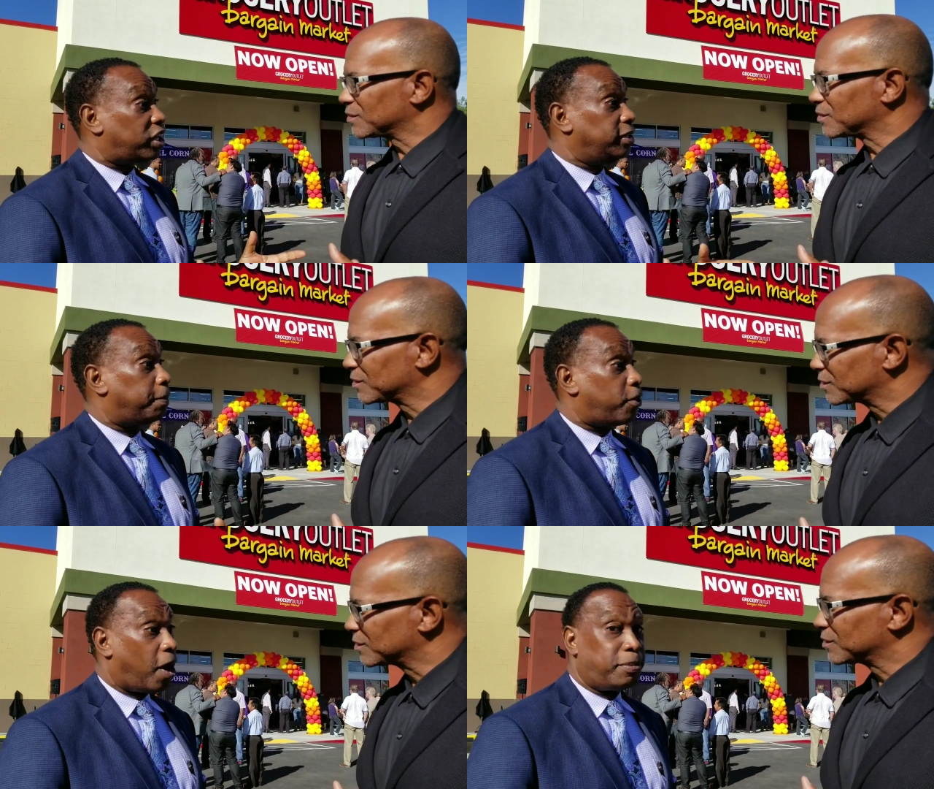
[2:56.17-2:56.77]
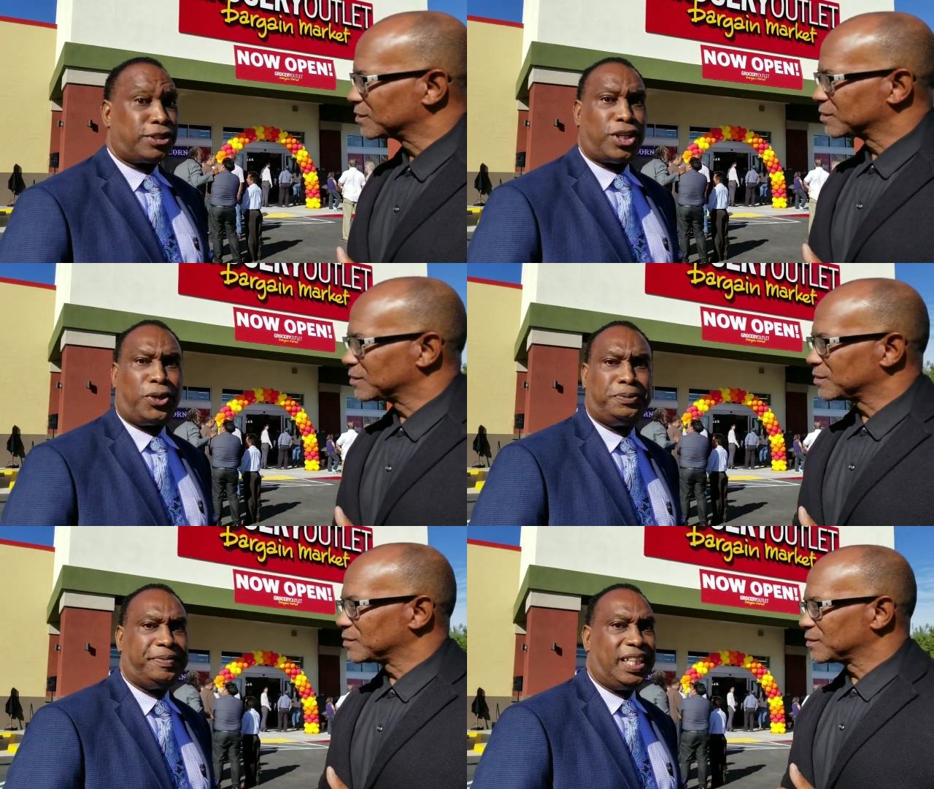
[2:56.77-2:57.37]
Speaker 1: work in the Promise
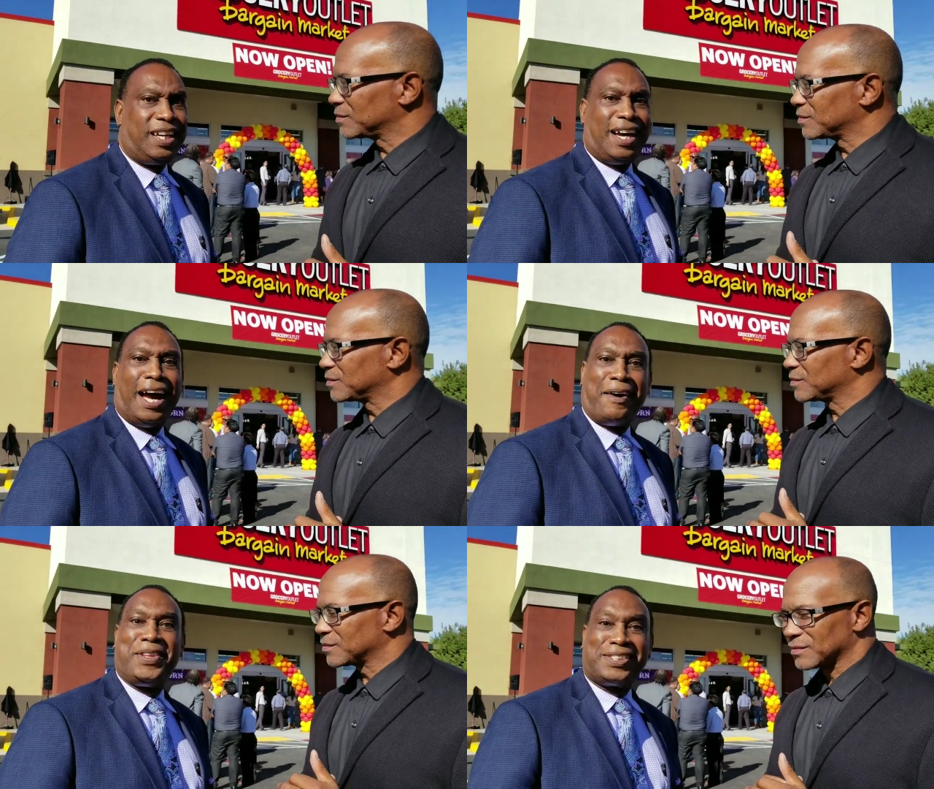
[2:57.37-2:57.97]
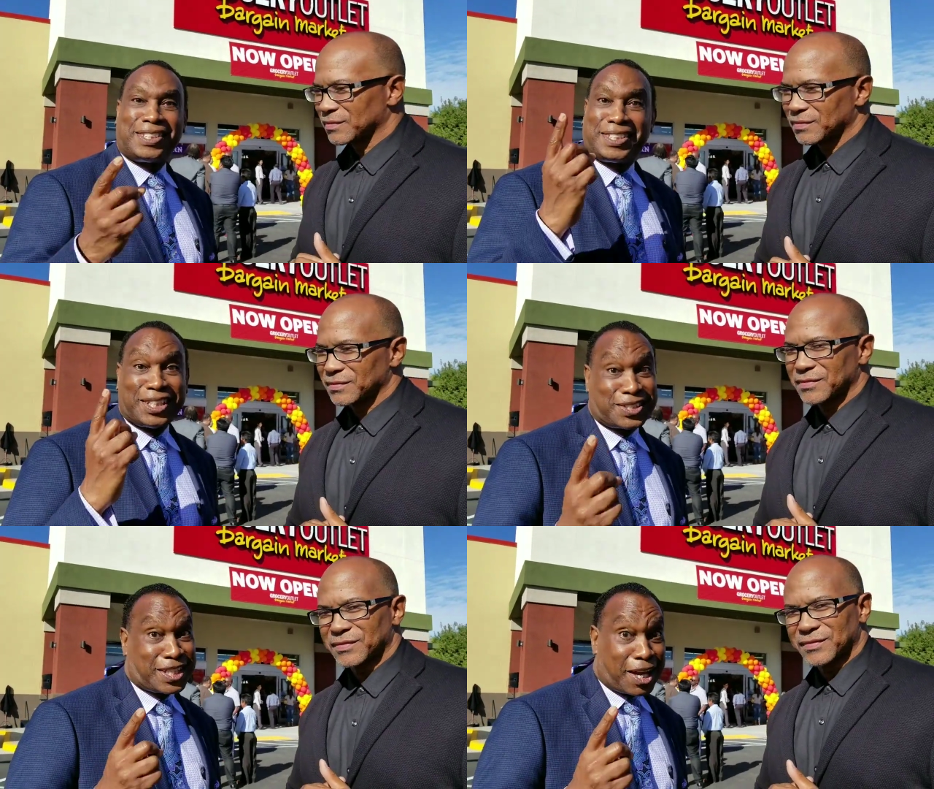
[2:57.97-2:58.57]
Zone. This is
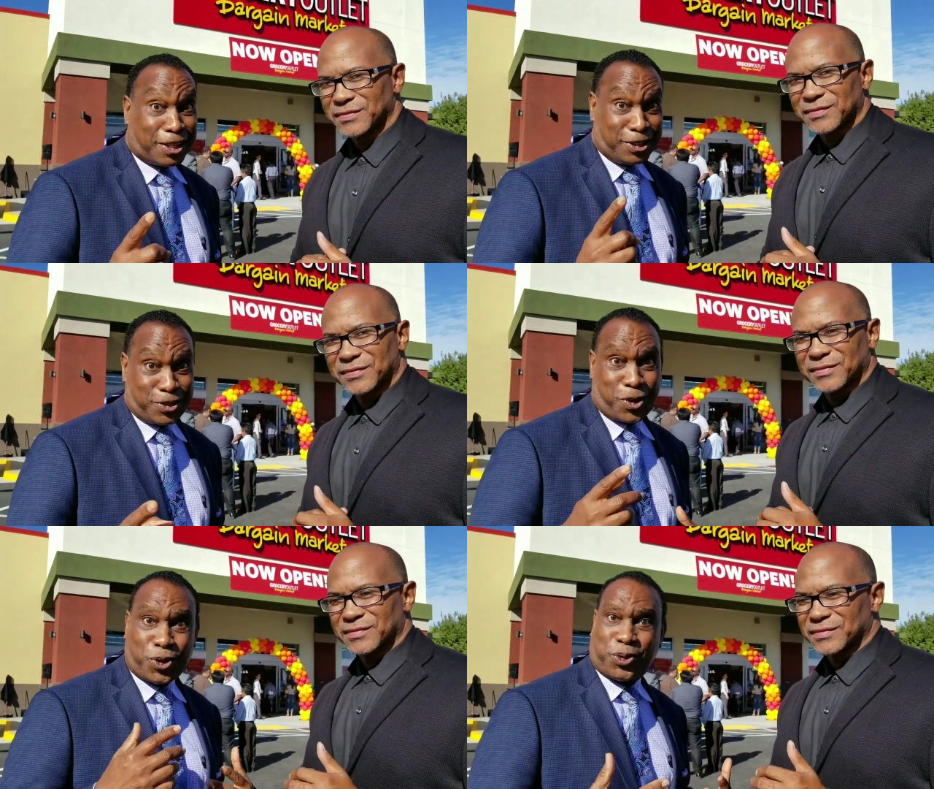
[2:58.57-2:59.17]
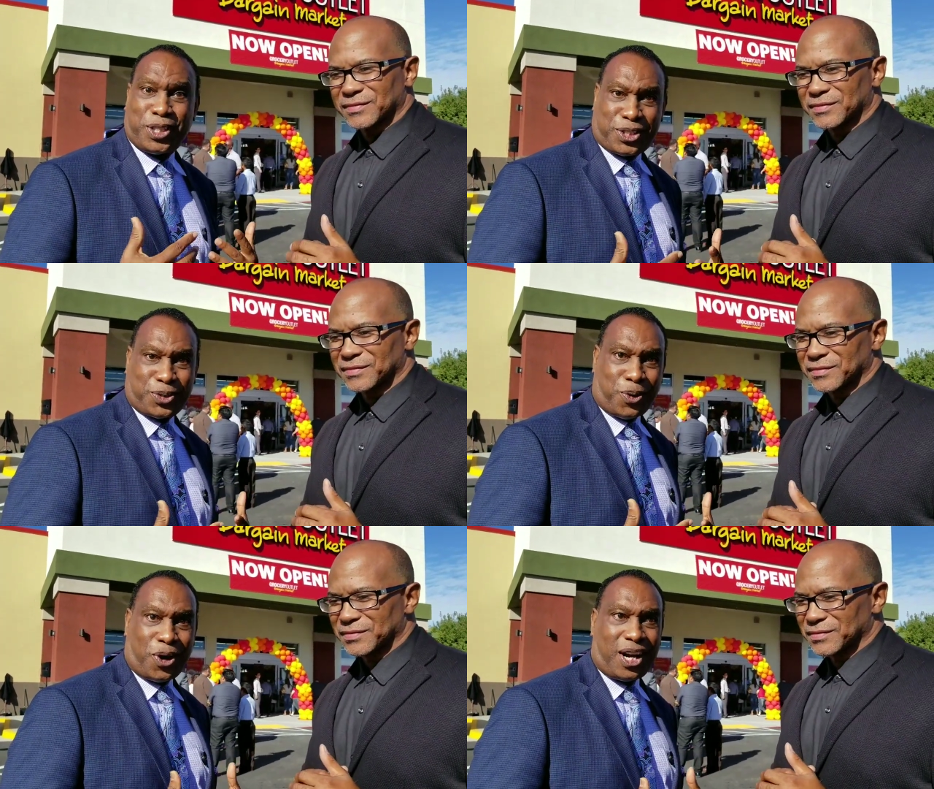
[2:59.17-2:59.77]
the second grocery
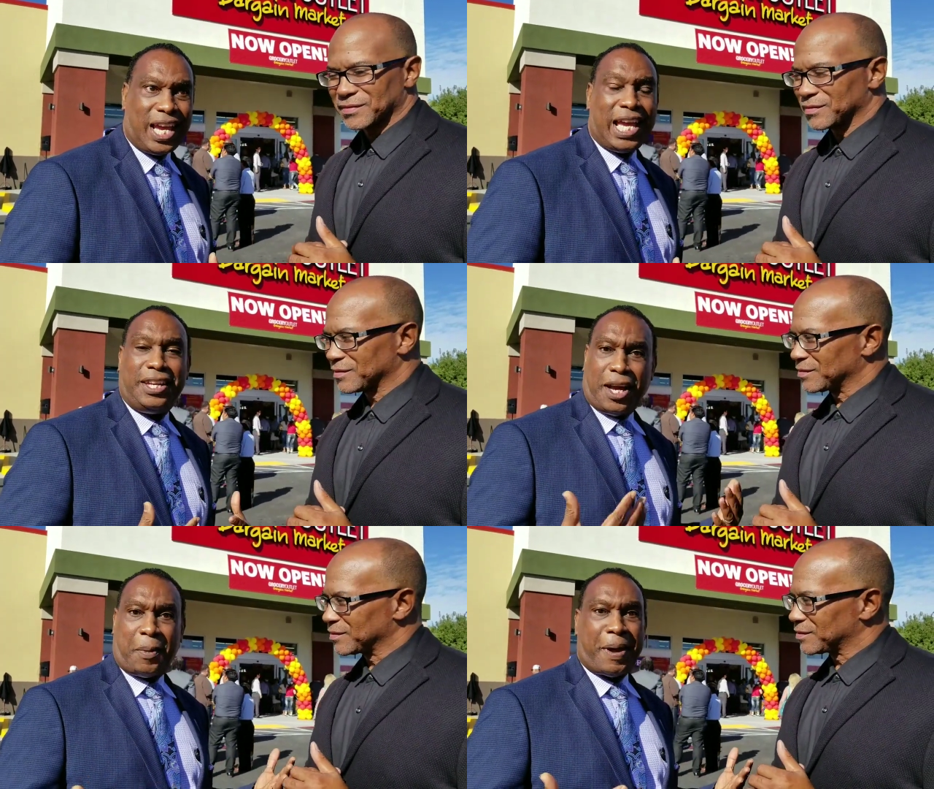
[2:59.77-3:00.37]
store in Del